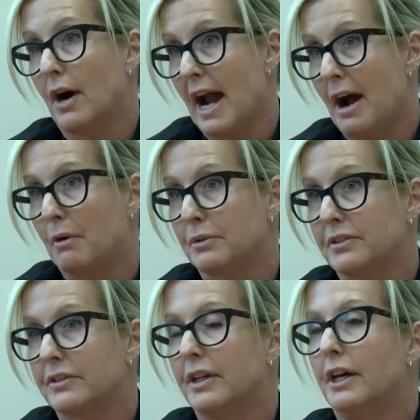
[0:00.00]

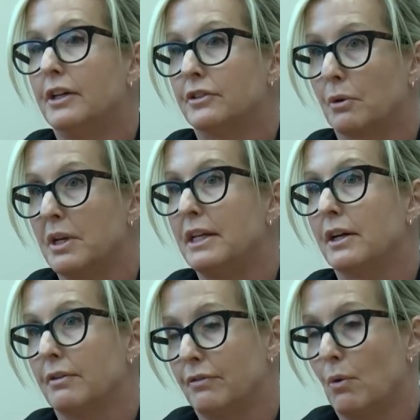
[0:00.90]
house so he
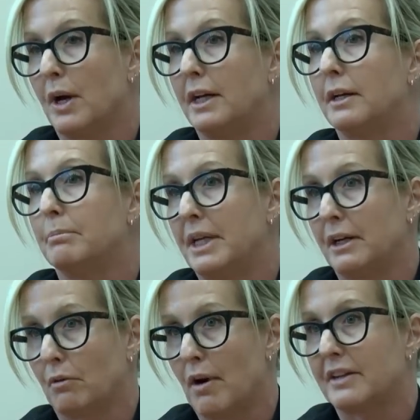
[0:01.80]
could avoid
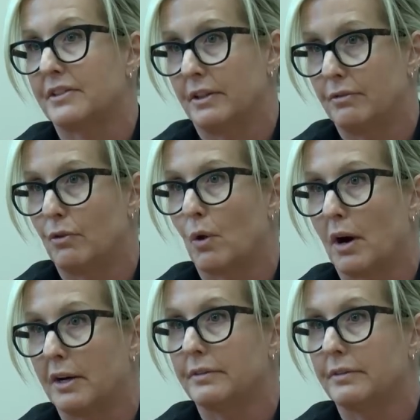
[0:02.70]
being arrested for it.